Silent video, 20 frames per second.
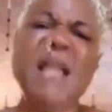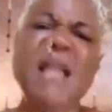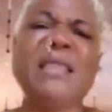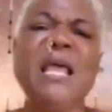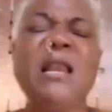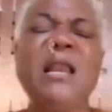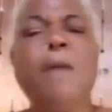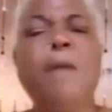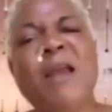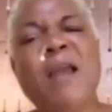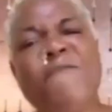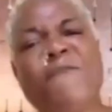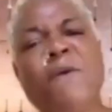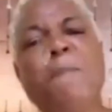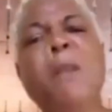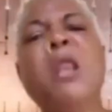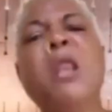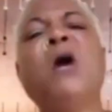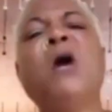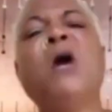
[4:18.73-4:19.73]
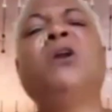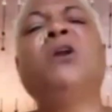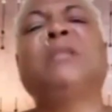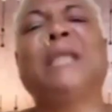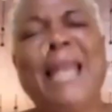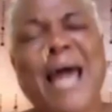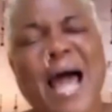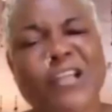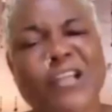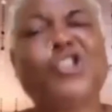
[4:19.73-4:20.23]
You see me I tell nobody for
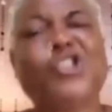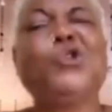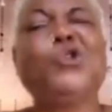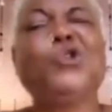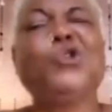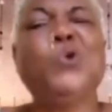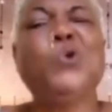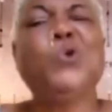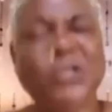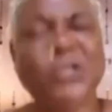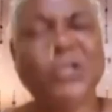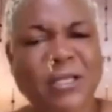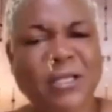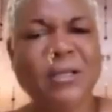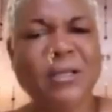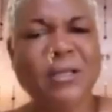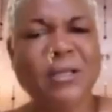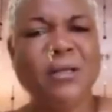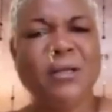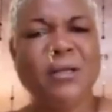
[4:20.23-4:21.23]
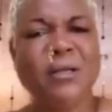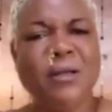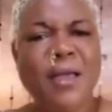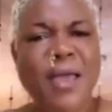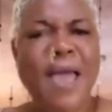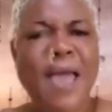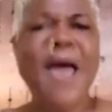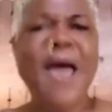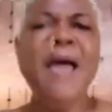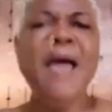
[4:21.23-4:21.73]
blood clot shoot.
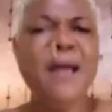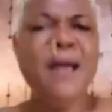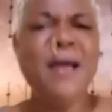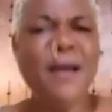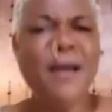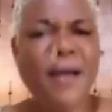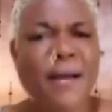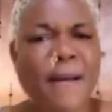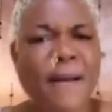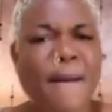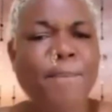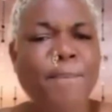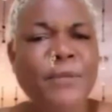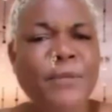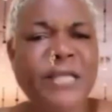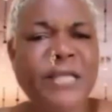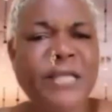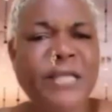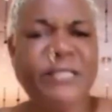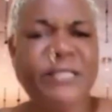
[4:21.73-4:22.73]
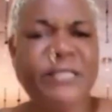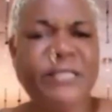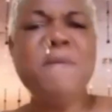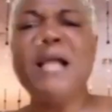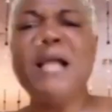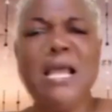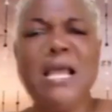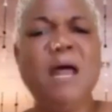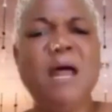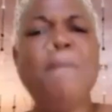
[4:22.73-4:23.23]
Eh?
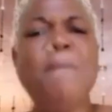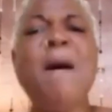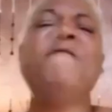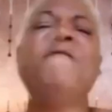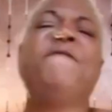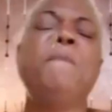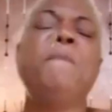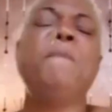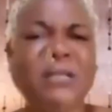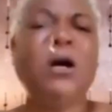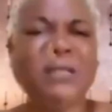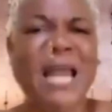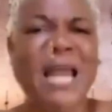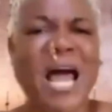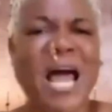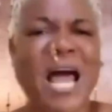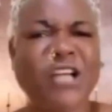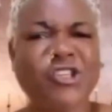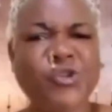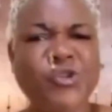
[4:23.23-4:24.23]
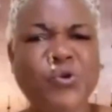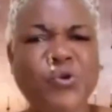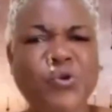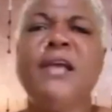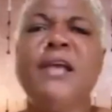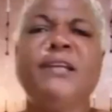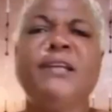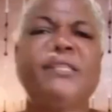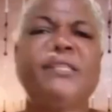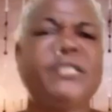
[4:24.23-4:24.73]
You see me I tell nobody for blood
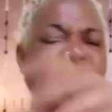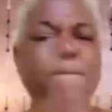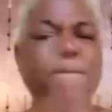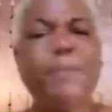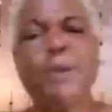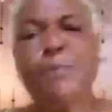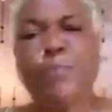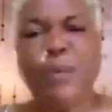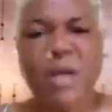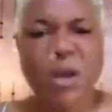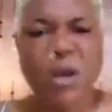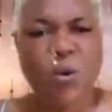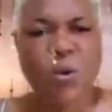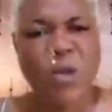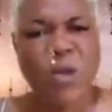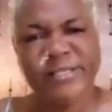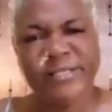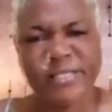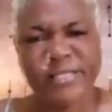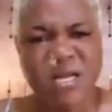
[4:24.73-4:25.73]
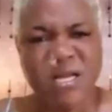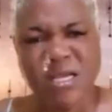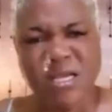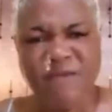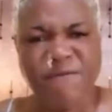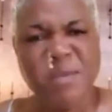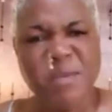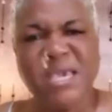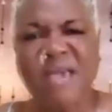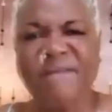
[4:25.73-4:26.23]
clot shoot. You see them people that we are
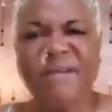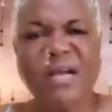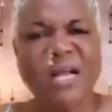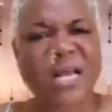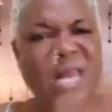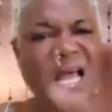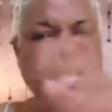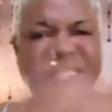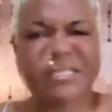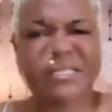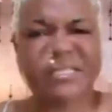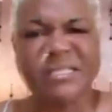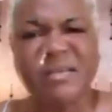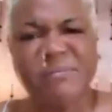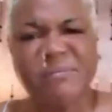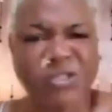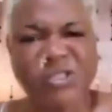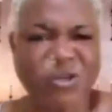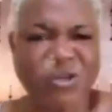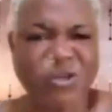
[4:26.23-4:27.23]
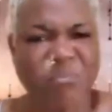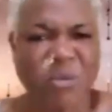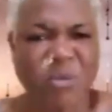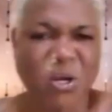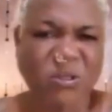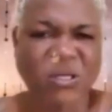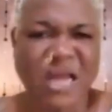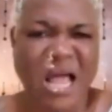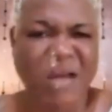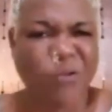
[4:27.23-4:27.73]
saying you give me can't even class them
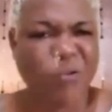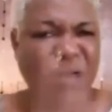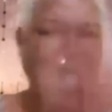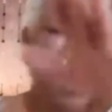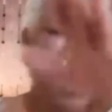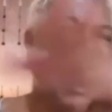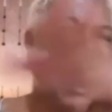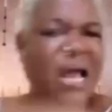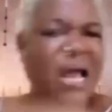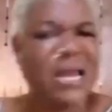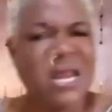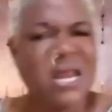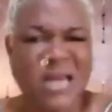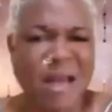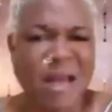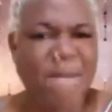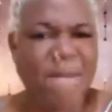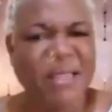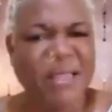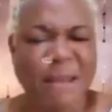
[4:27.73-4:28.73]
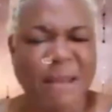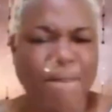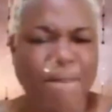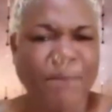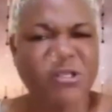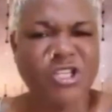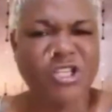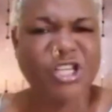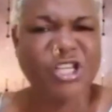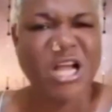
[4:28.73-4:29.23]
certain blood clot because they're in
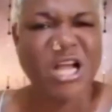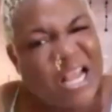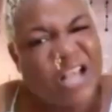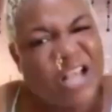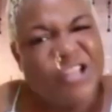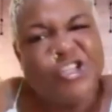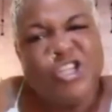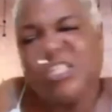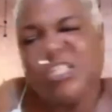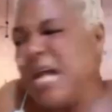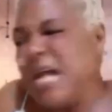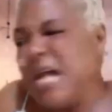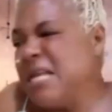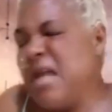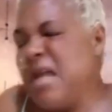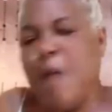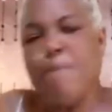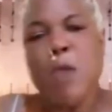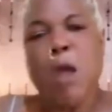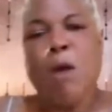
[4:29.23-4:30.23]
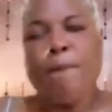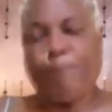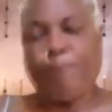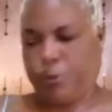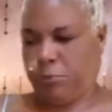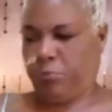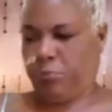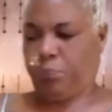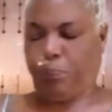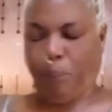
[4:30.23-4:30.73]
a better clot. Just on
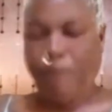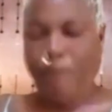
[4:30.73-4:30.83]
yam.